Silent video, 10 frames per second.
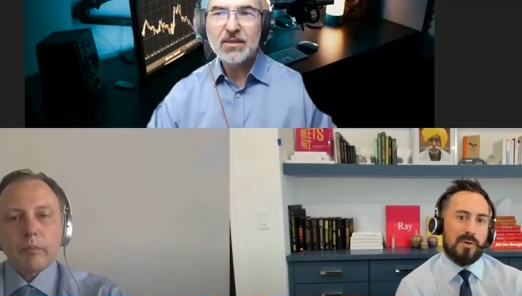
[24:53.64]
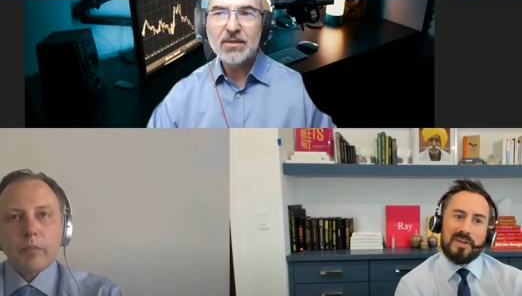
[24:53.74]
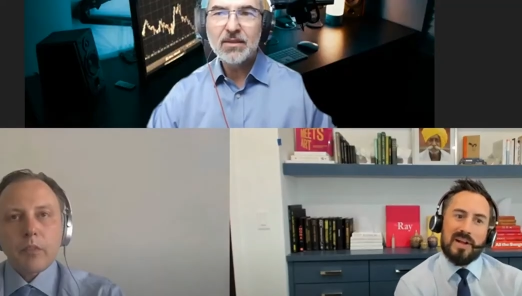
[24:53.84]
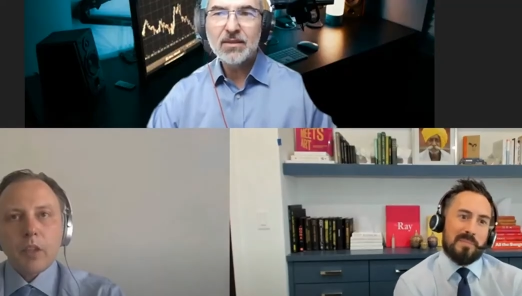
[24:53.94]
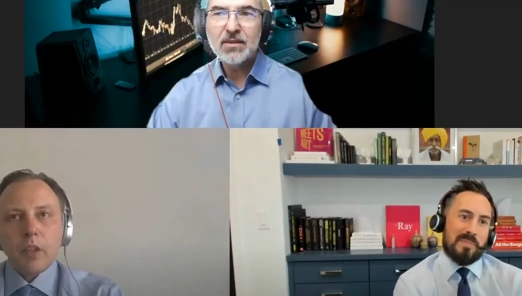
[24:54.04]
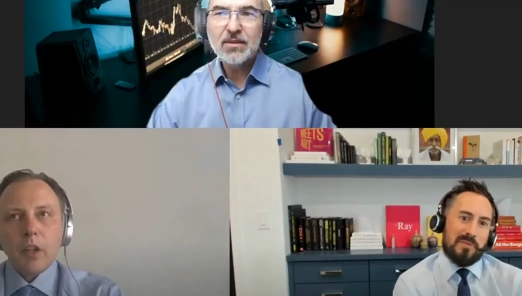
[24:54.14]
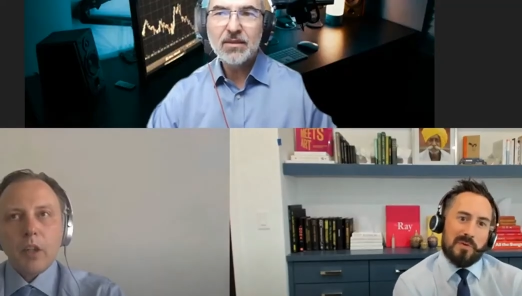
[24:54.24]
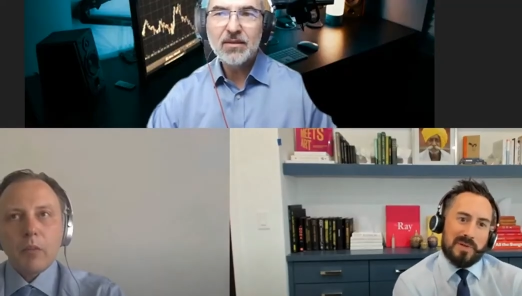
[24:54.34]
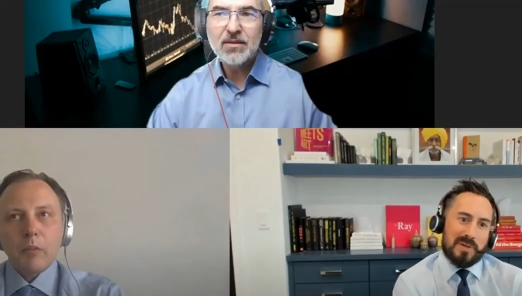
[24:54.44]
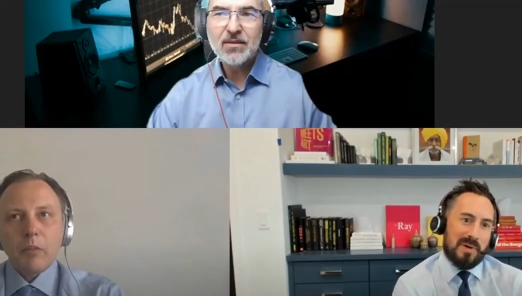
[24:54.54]
Speaker 1: if you're not
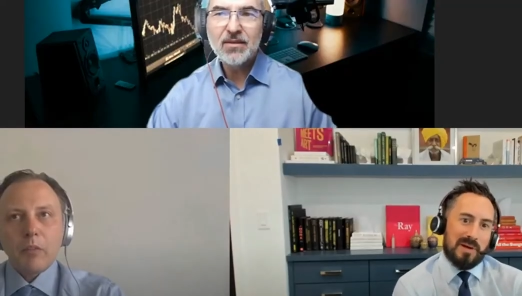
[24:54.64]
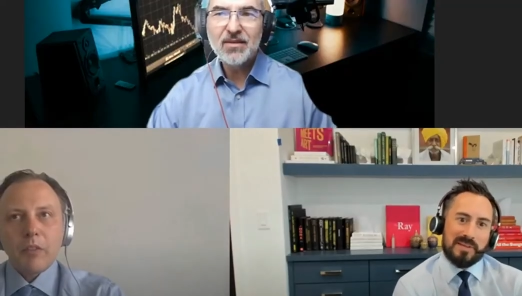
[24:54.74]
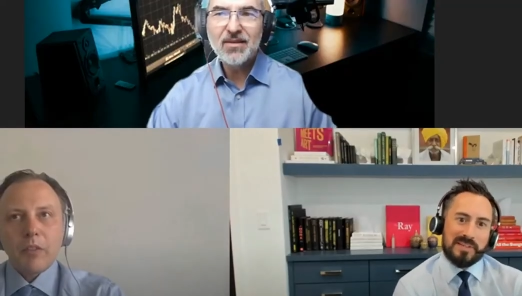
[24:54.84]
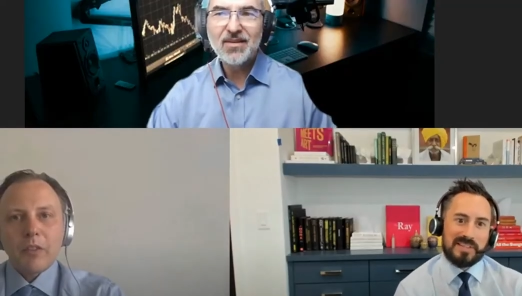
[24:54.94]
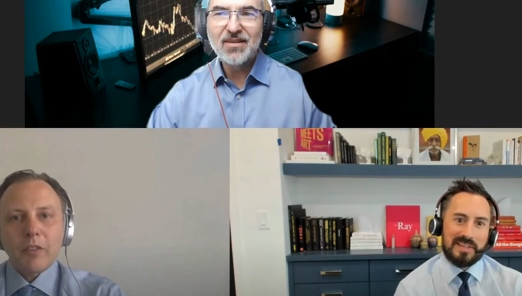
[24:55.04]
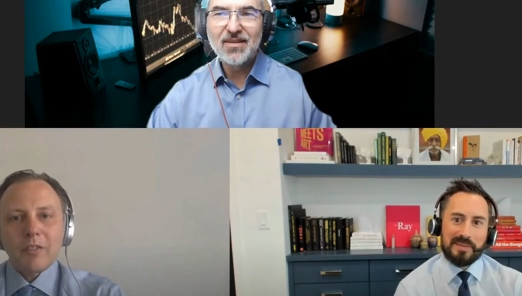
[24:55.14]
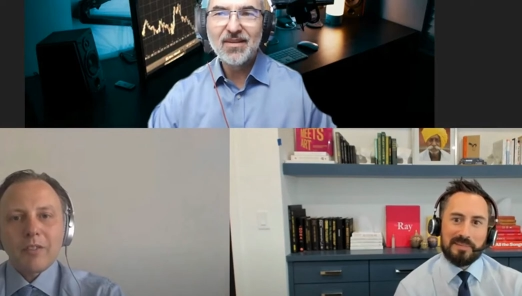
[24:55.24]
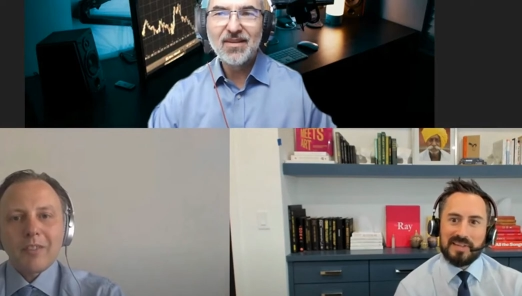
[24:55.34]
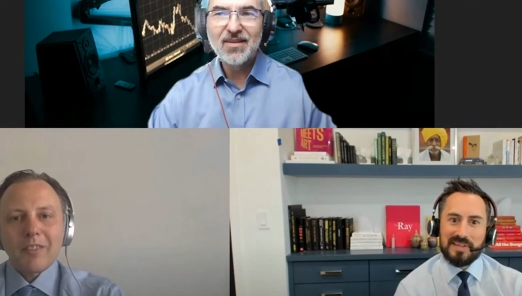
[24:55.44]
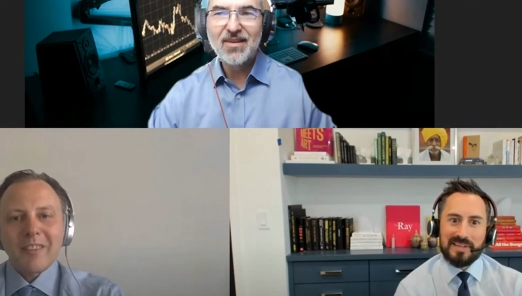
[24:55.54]
performing um, well, it's going
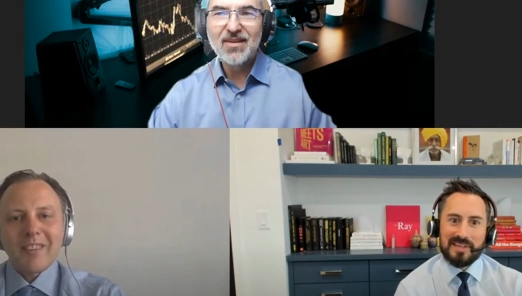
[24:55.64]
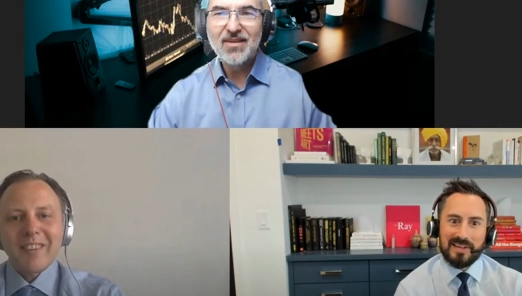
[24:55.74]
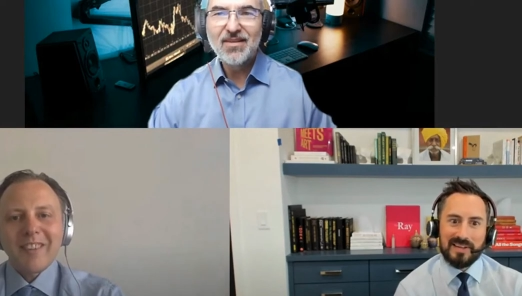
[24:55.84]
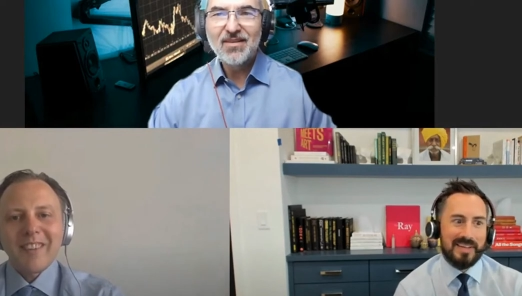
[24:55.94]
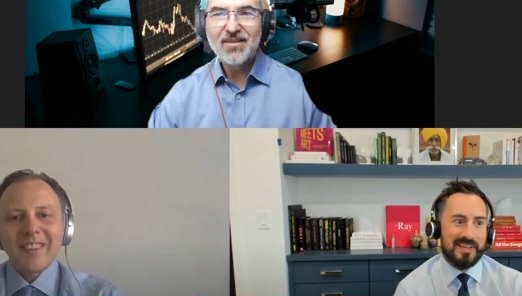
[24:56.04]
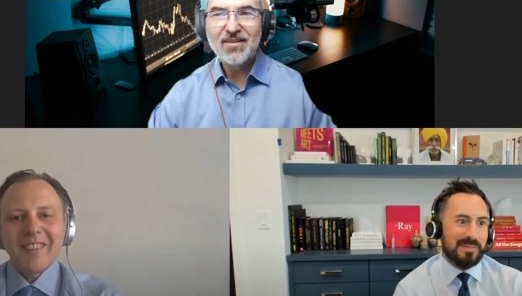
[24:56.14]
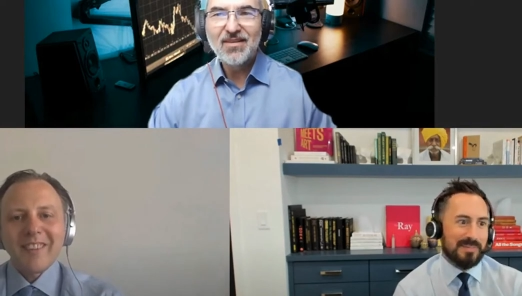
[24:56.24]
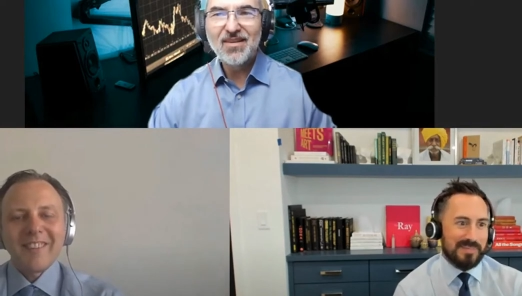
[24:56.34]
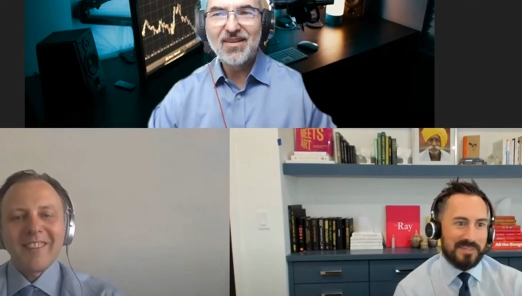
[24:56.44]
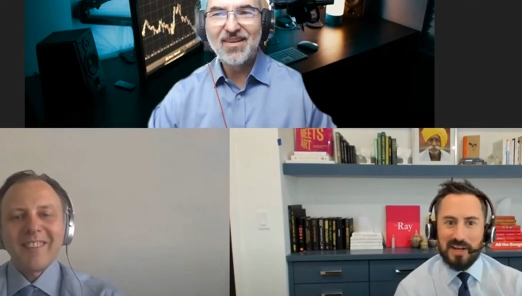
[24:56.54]
to be uh,
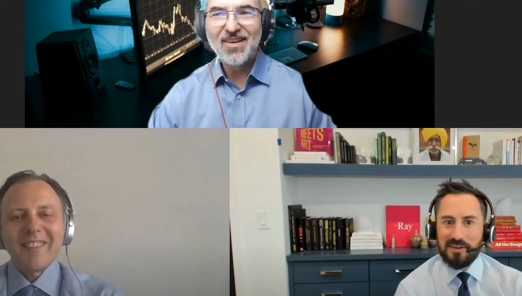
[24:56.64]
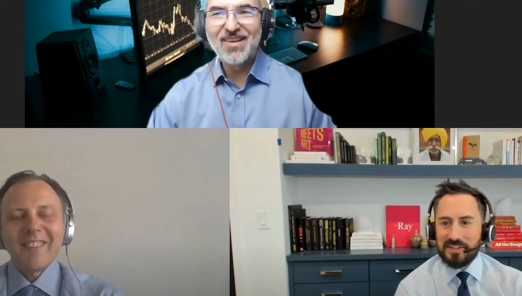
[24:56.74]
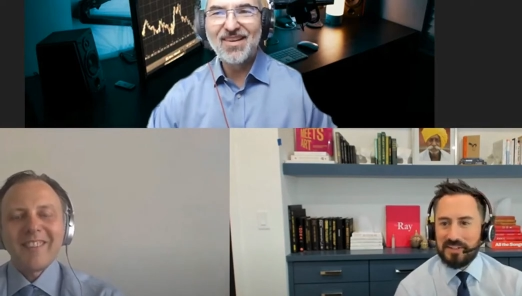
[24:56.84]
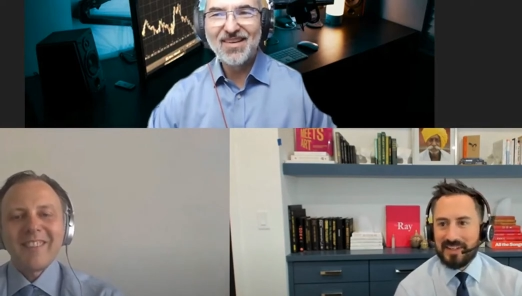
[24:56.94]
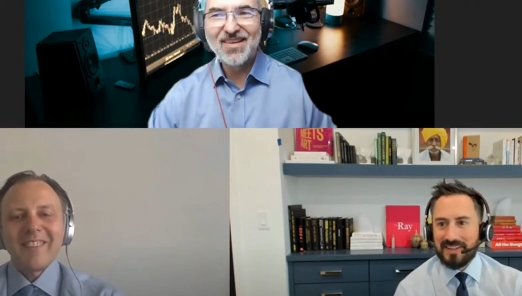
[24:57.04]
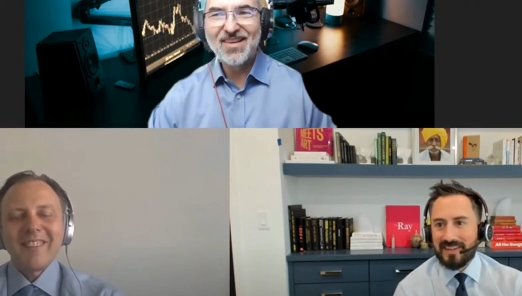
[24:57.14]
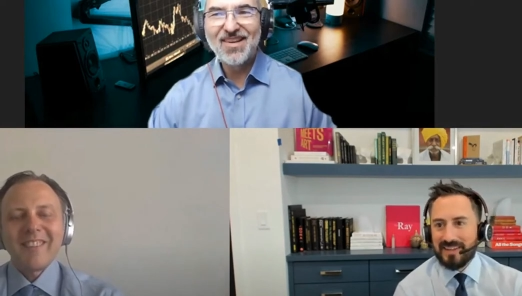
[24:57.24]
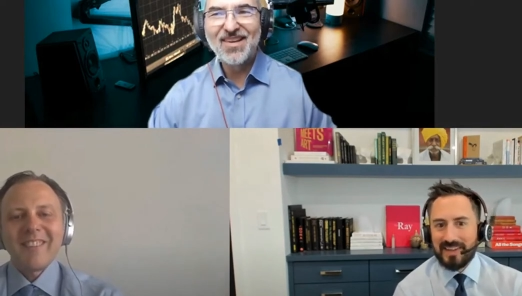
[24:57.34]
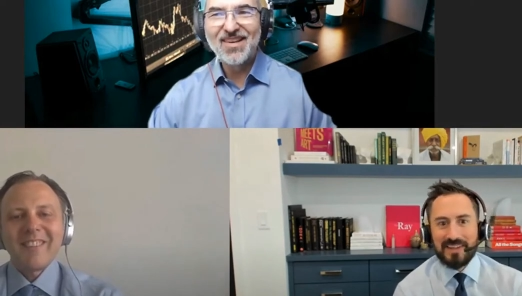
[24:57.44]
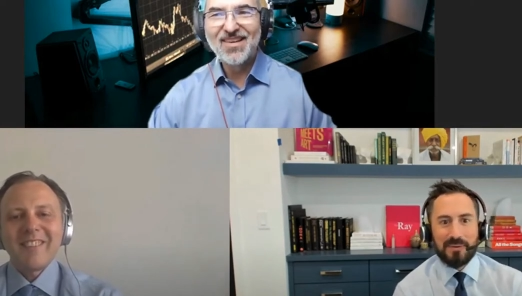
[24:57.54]
challenging
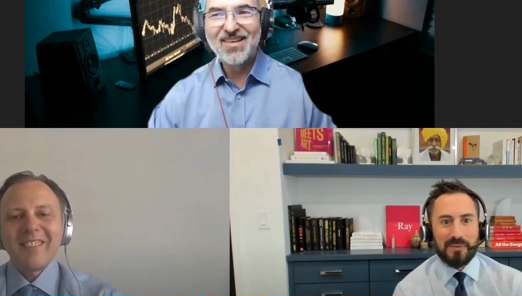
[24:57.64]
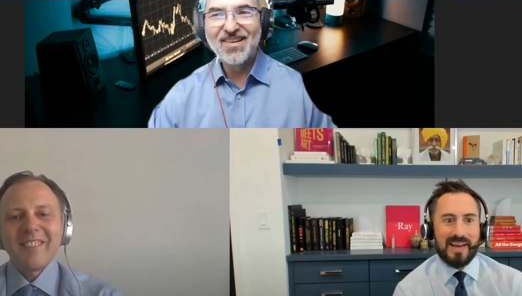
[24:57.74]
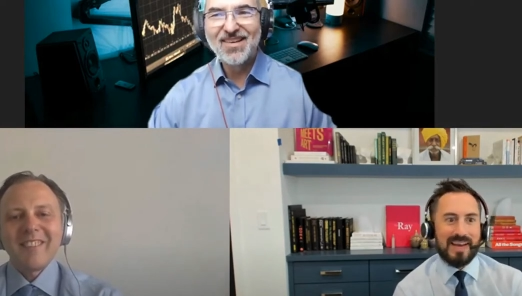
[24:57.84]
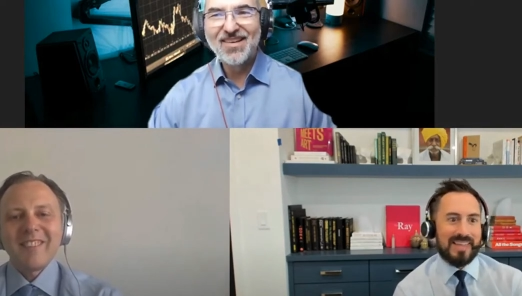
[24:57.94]
either way.